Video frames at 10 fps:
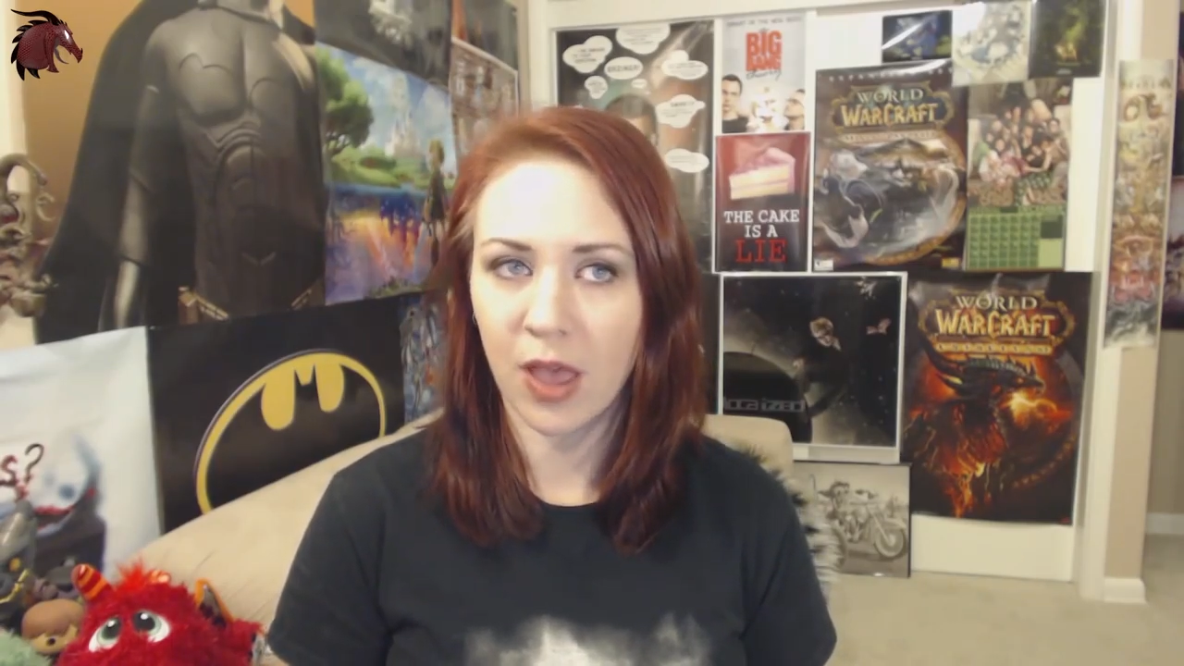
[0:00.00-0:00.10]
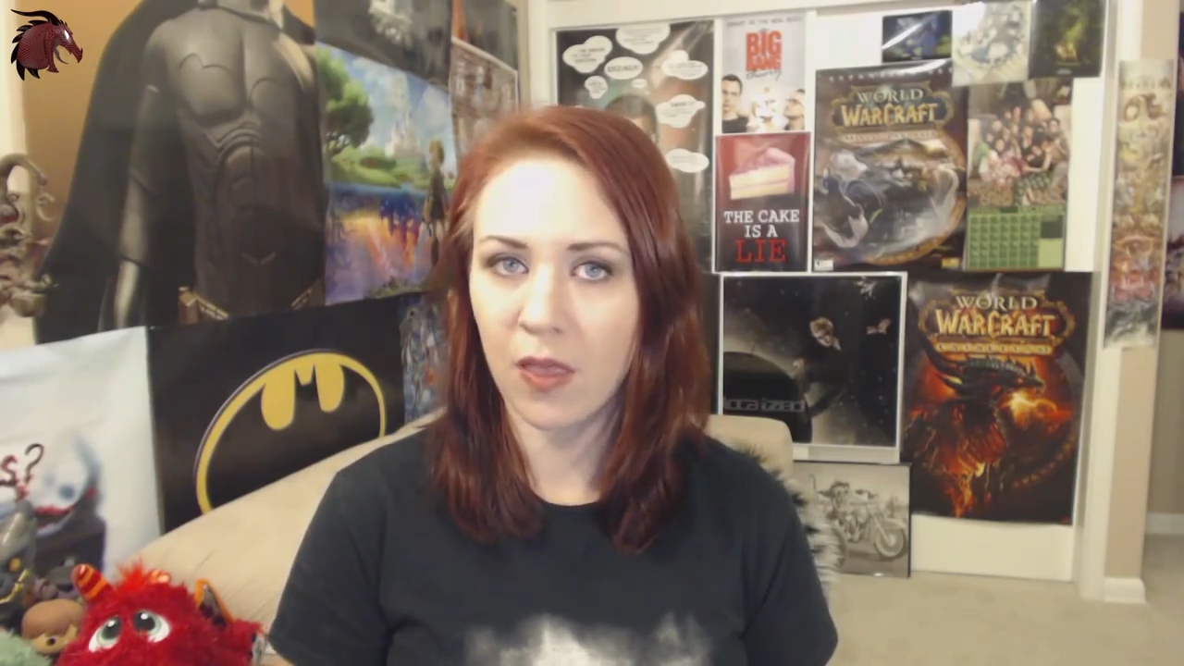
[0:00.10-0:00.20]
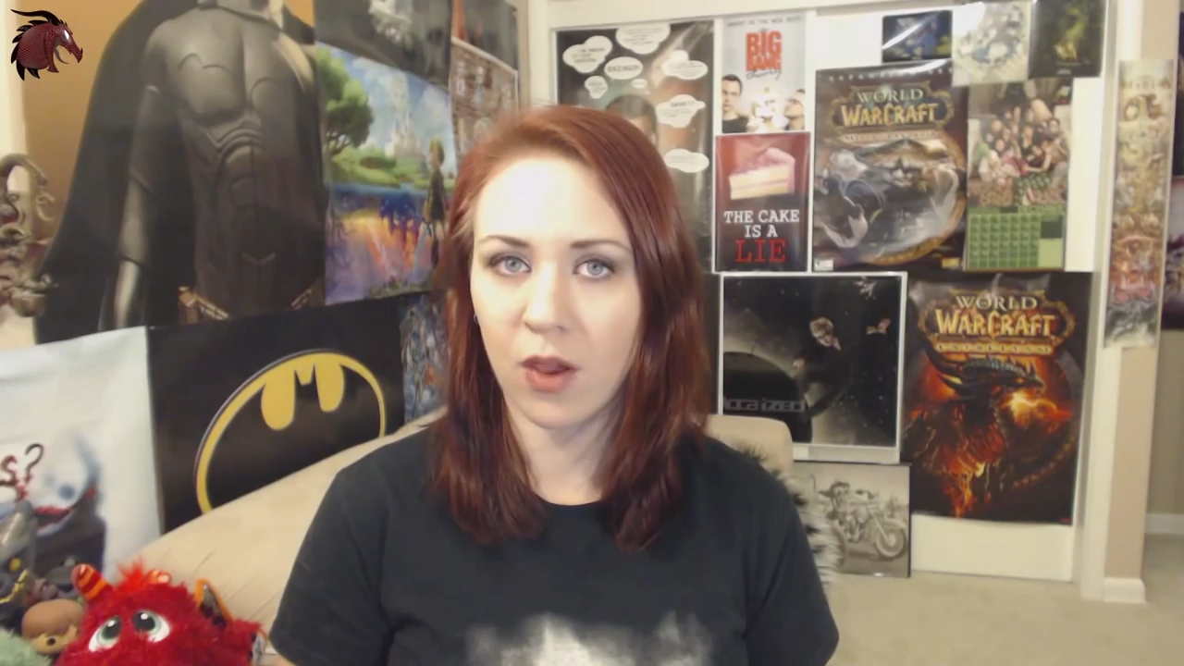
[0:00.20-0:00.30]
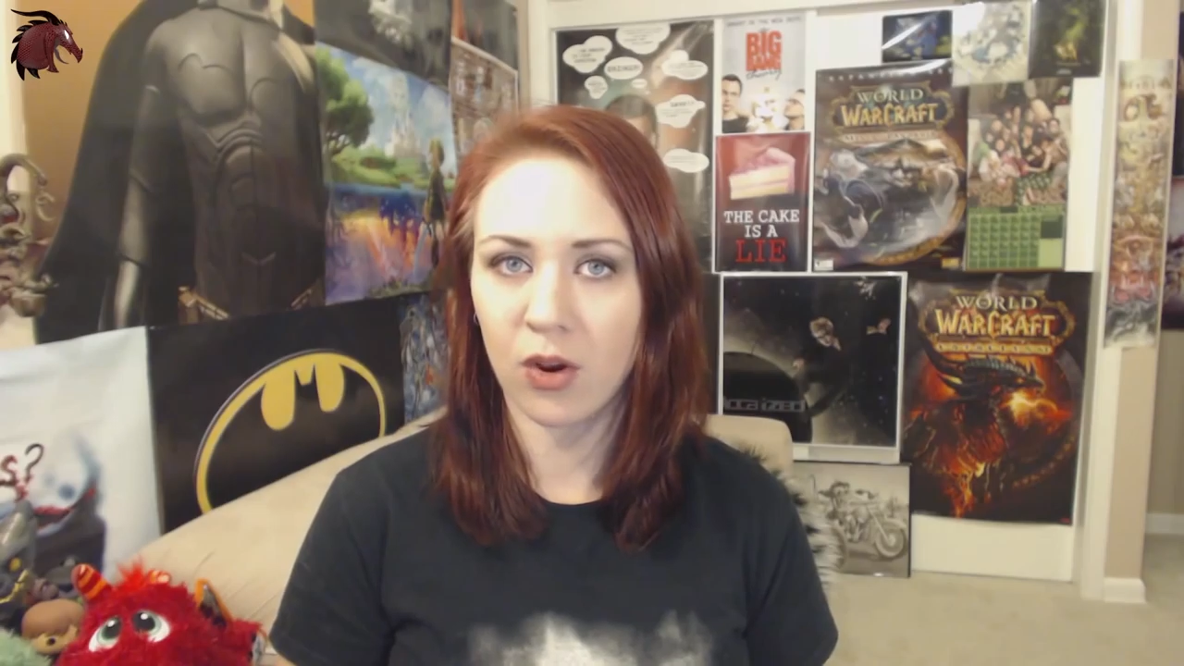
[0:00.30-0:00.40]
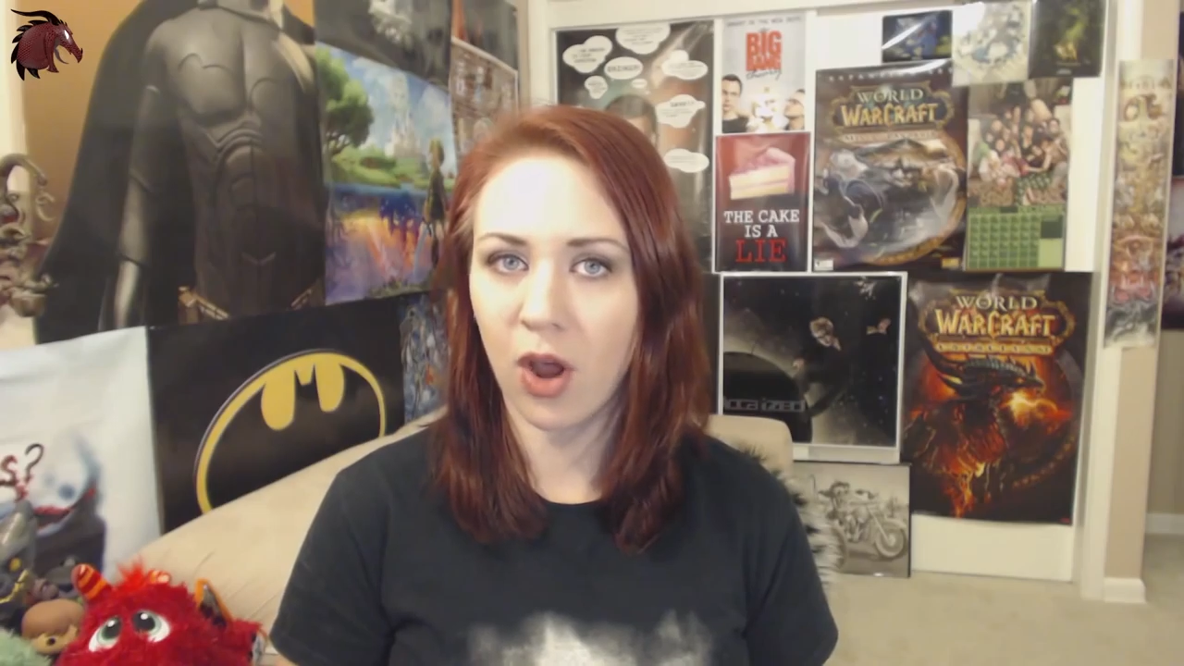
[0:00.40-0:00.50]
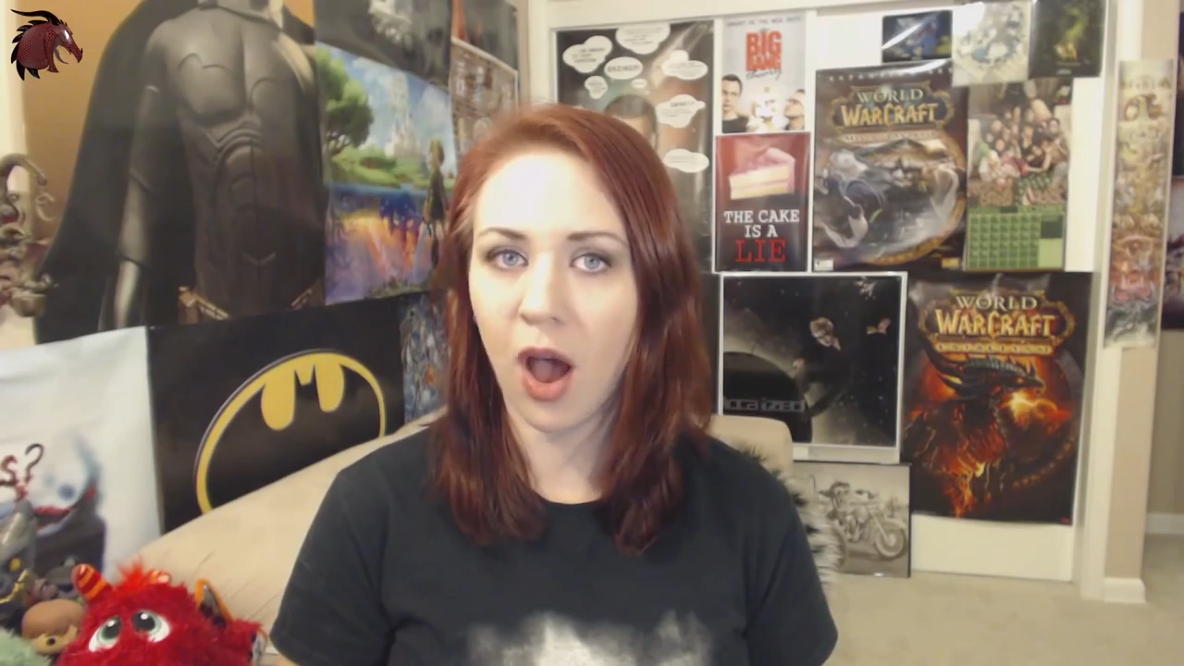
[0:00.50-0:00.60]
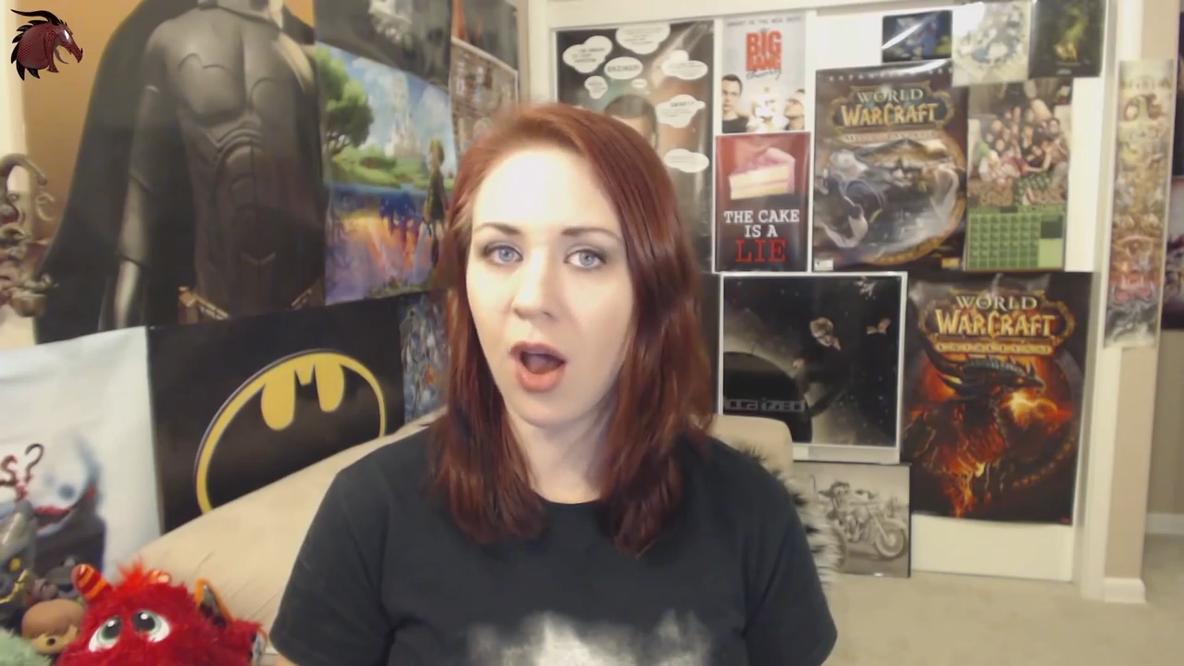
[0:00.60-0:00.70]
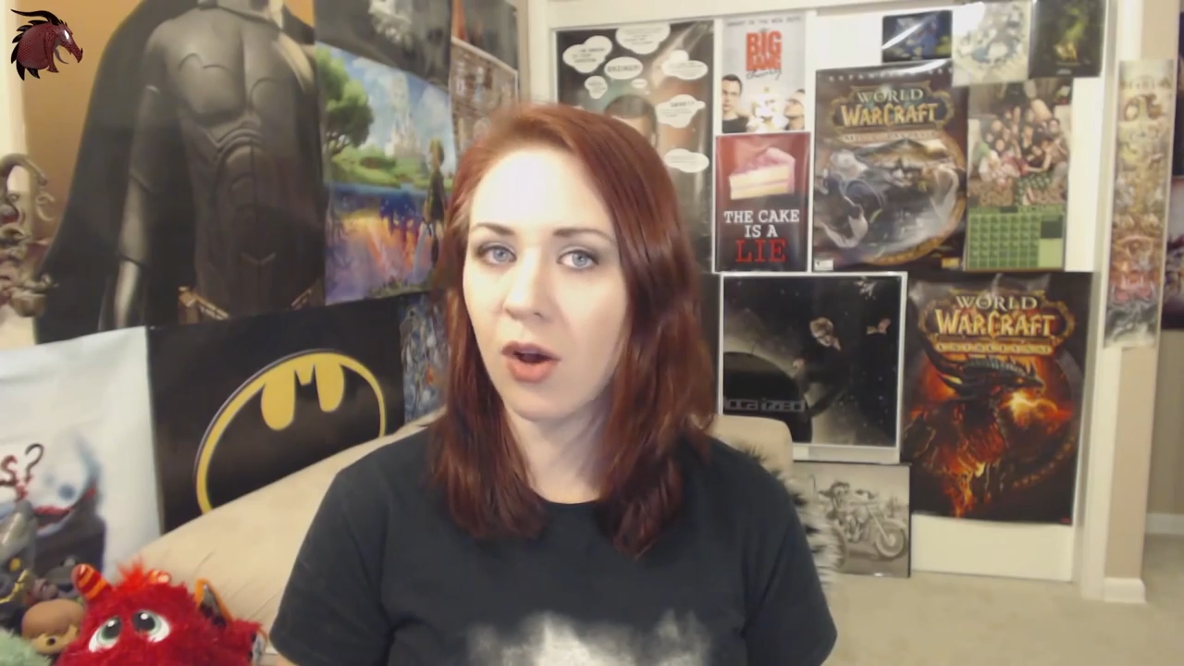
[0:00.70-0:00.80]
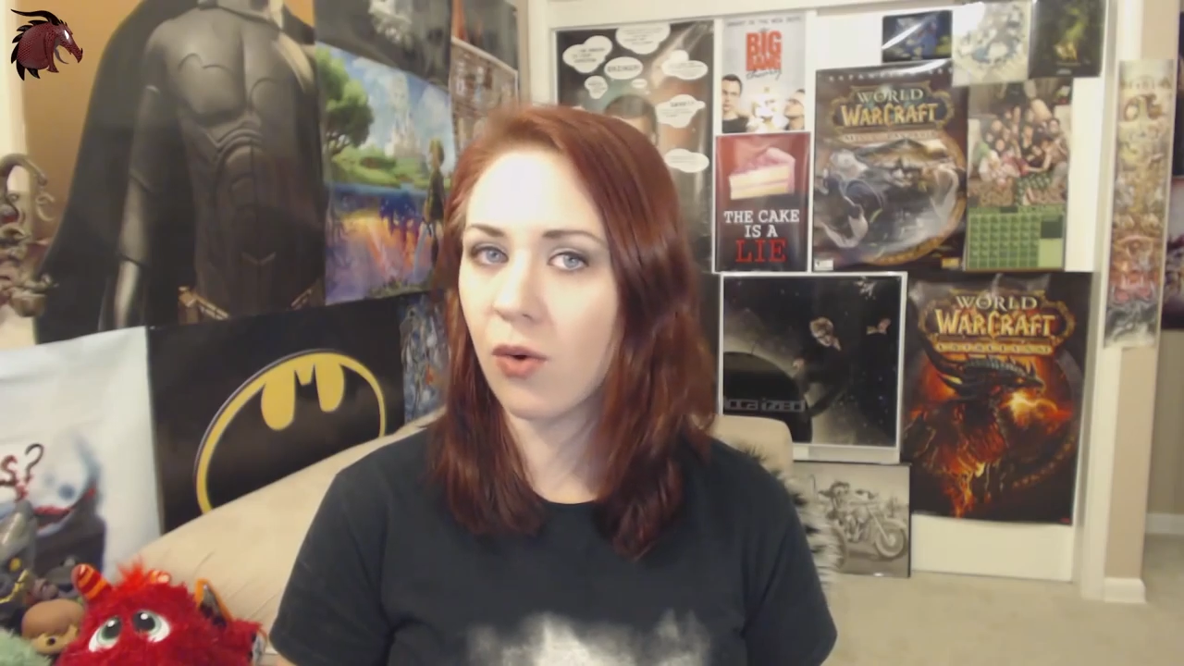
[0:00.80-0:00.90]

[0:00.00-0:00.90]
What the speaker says: and they're not